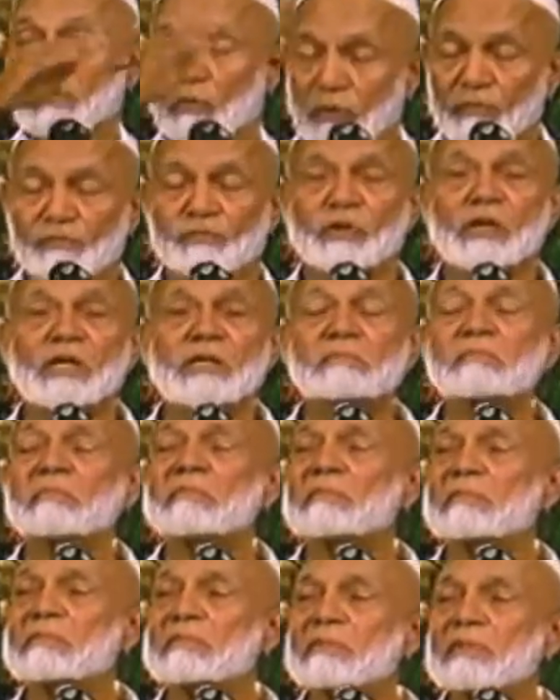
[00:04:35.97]

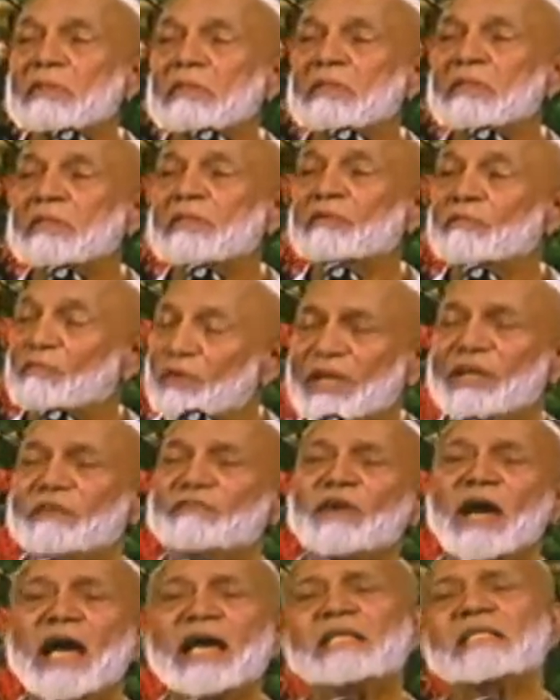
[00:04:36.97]
confirm,
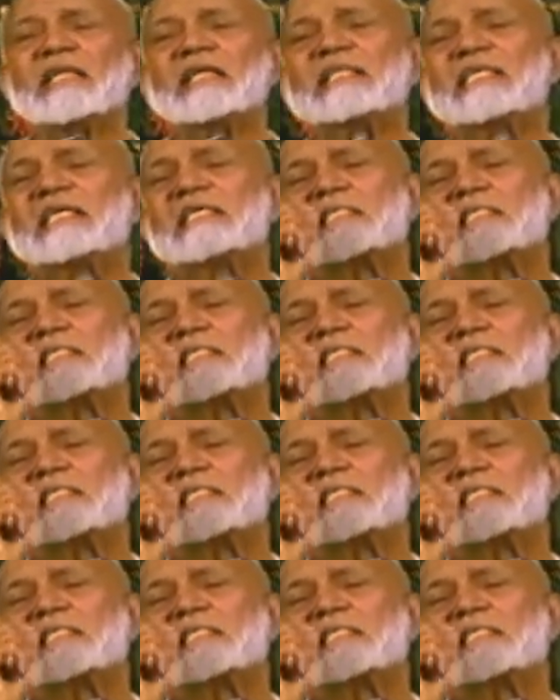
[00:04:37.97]
verify that